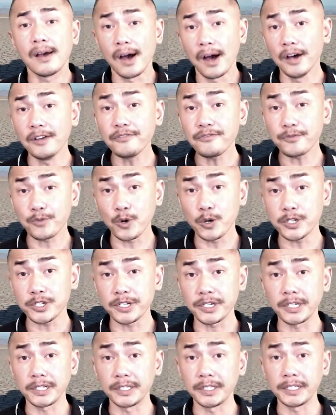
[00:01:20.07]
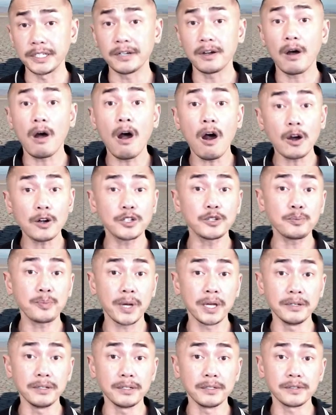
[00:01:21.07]
Unfortunately, our
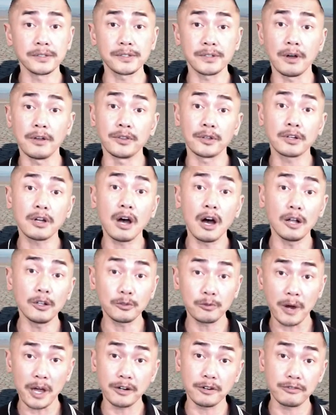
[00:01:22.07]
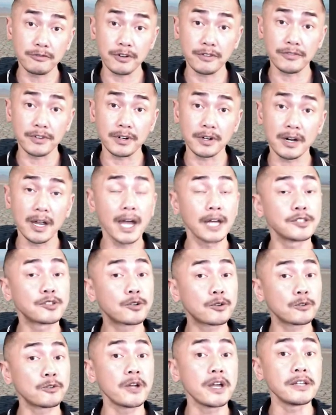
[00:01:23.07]
dependence on the Colorado River has
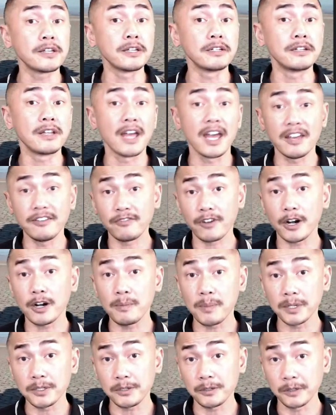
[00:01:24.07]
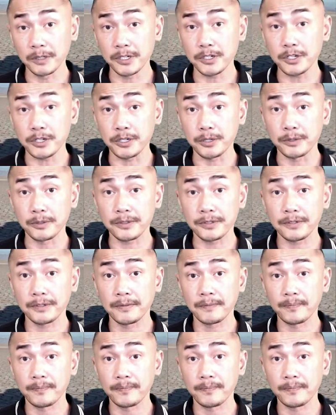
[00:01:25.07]
created environmental issues.